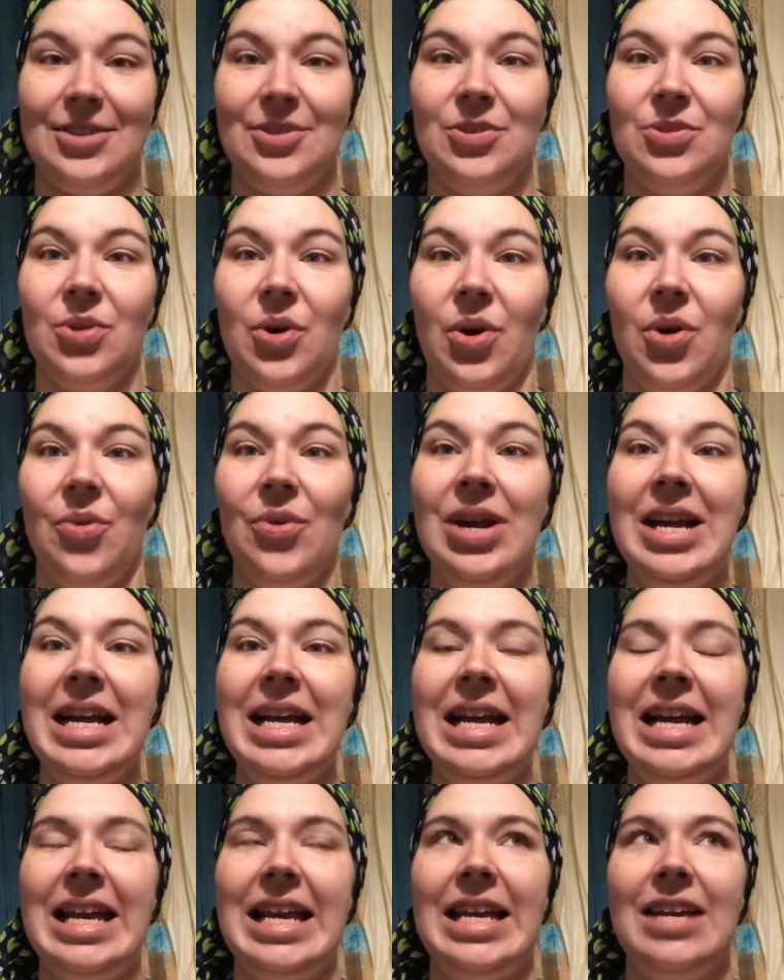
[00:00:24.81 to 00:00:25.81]
So
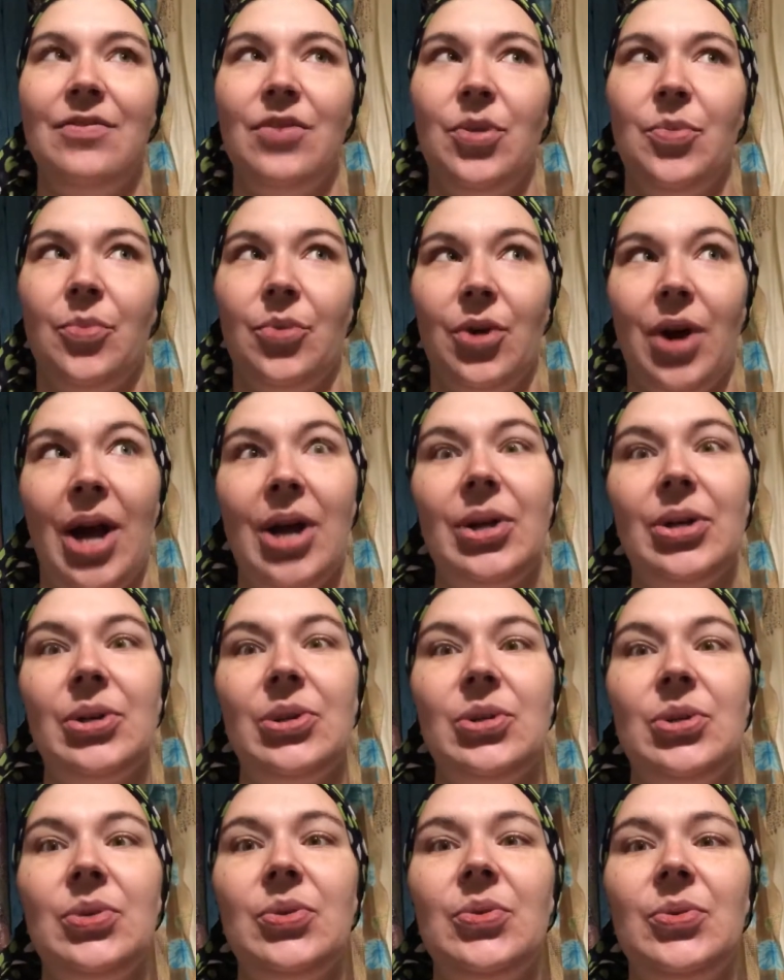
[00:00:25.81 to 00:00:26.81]
even prior
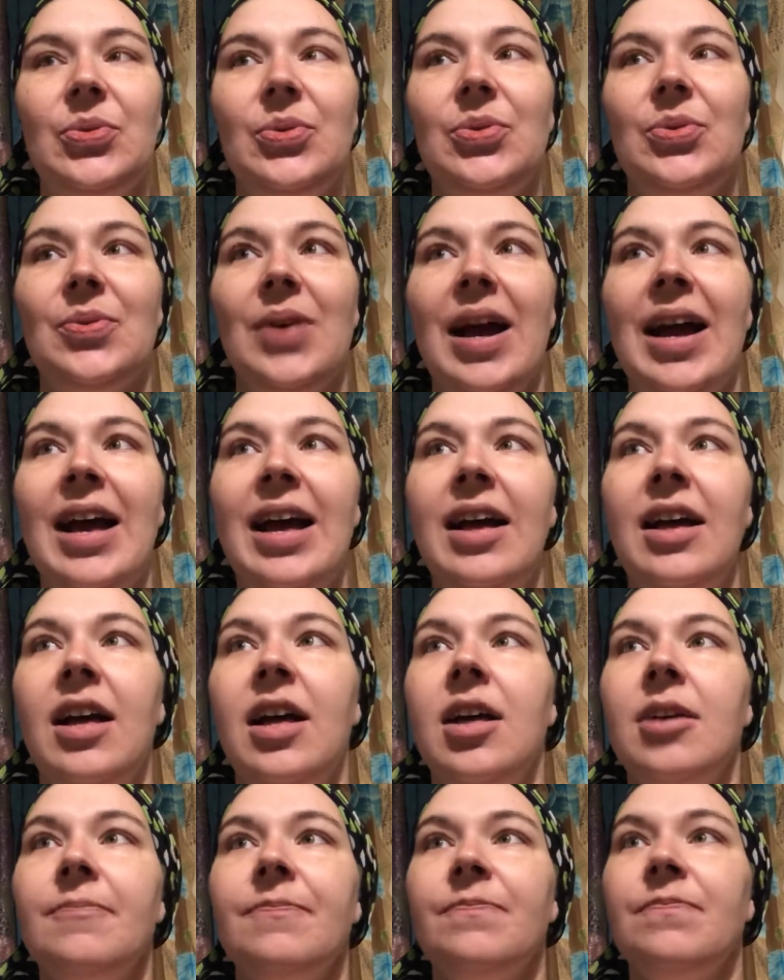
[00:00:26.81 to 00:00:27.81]
to
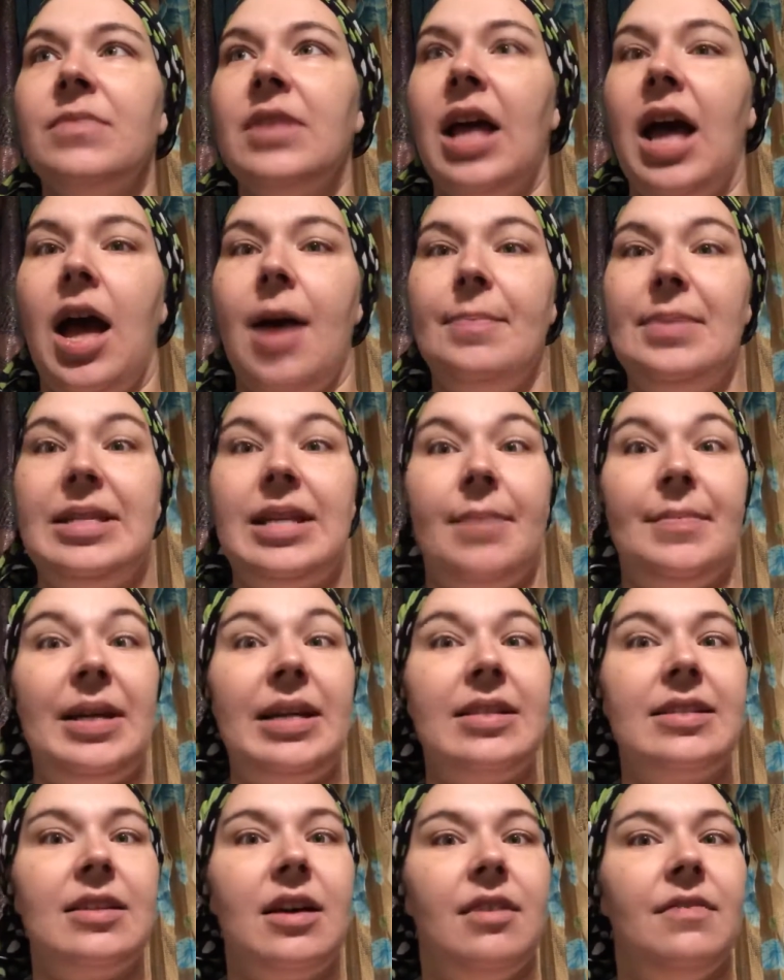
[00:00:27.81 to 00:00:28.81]

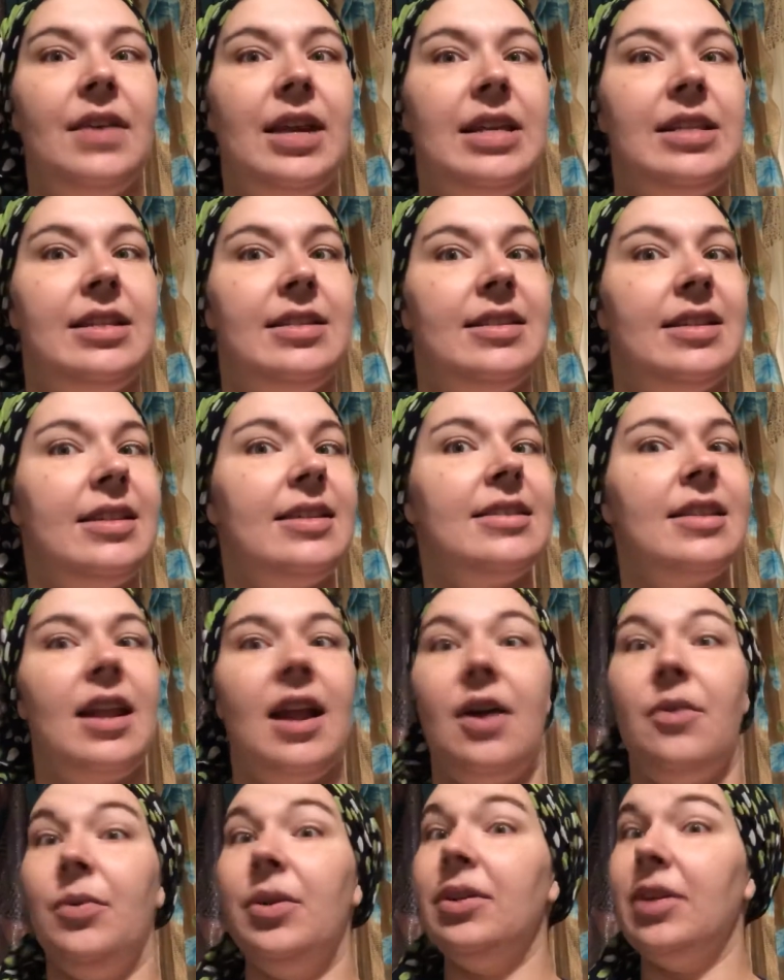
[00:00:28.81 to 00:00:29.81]
epidemics of a disease that
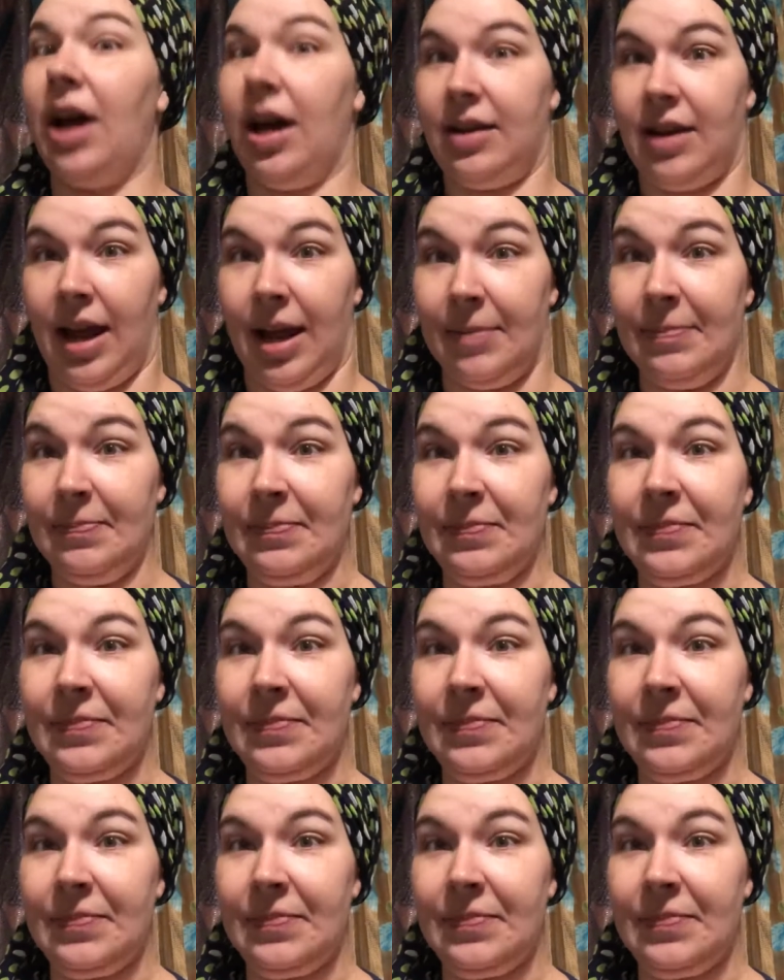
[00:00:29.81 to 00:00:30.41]
I will not name,